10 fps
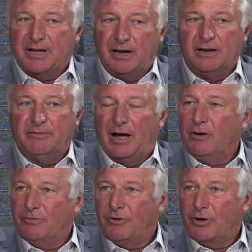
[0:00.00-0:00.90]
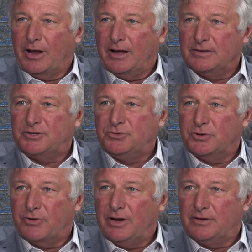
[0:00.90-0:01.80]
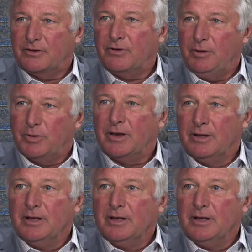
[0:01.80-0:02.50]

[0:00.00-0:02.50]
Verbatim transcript: kind of out of our hands to a great degree, but